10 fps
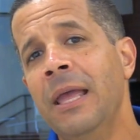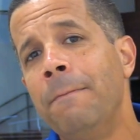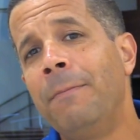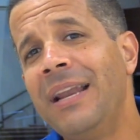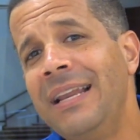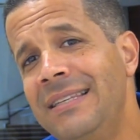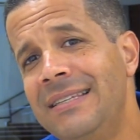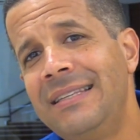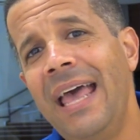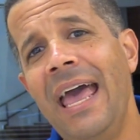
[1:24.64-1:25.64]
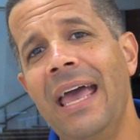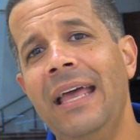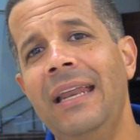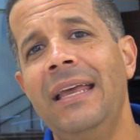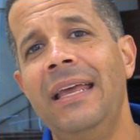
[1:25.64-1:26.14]
But
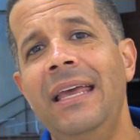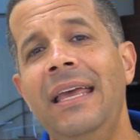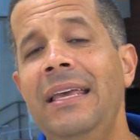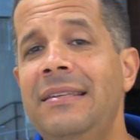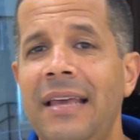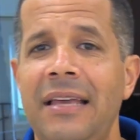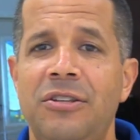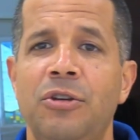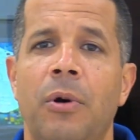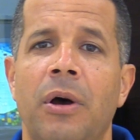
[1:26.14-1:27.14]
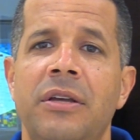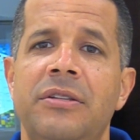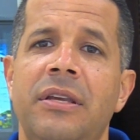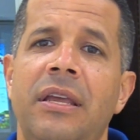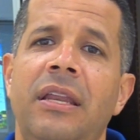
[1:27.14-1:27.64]
instead, he says to
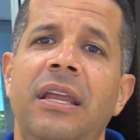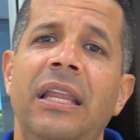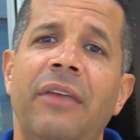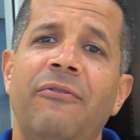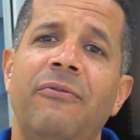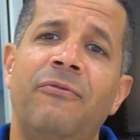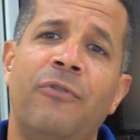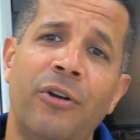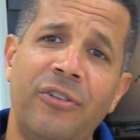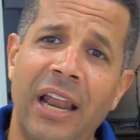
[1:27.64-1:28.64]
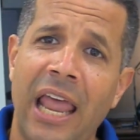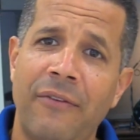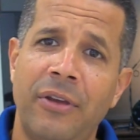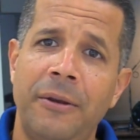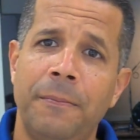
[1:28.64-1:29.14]
us in verse
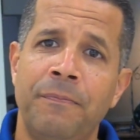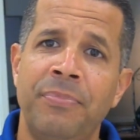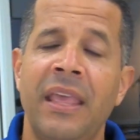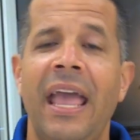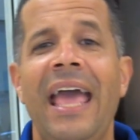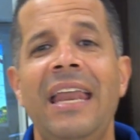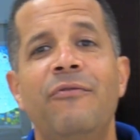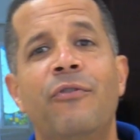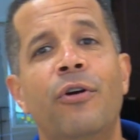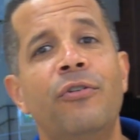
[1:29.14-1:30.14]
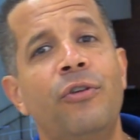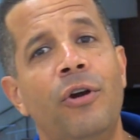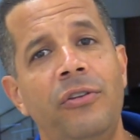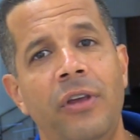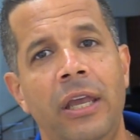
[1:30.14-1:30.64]
11, and in verse
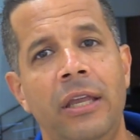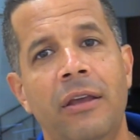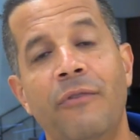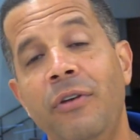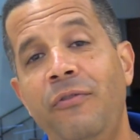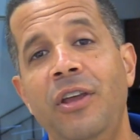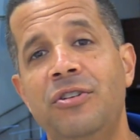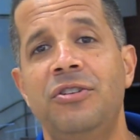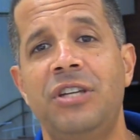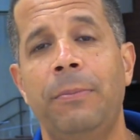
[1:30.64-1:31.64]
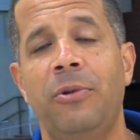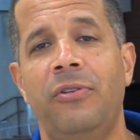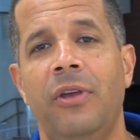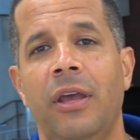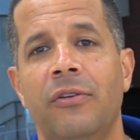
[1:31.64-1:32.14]
13 of Ephesians chapter
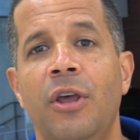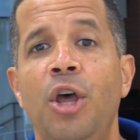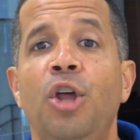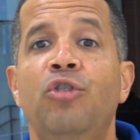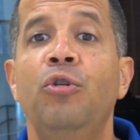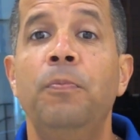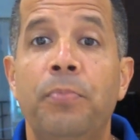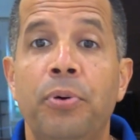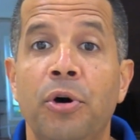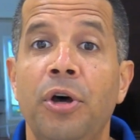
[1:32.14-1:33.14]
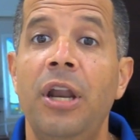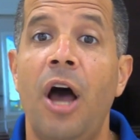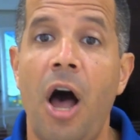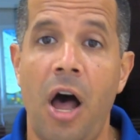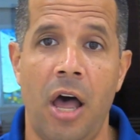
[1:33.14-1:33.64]
6, to put
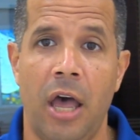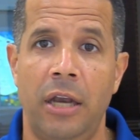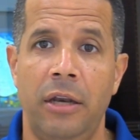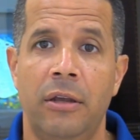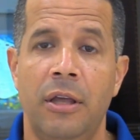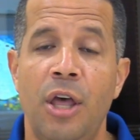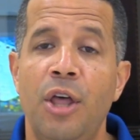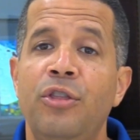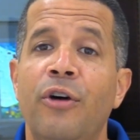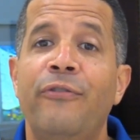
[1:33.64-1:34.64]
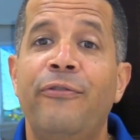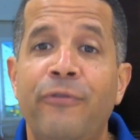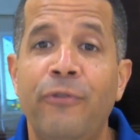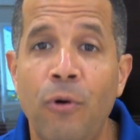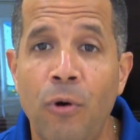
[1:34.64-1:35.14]
on the
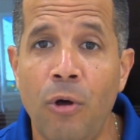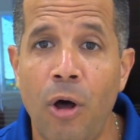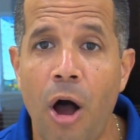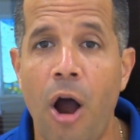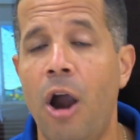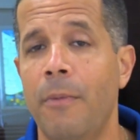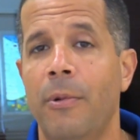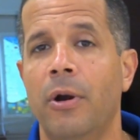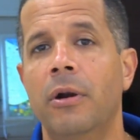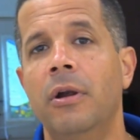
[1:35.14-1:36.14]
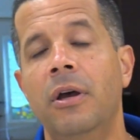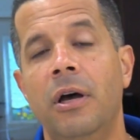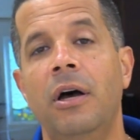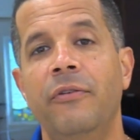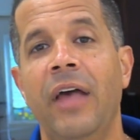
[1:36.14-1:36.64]
full armor
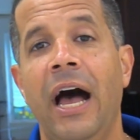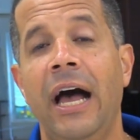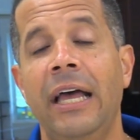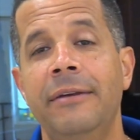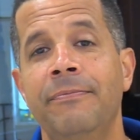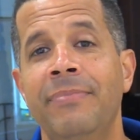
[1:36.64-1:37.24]
of God.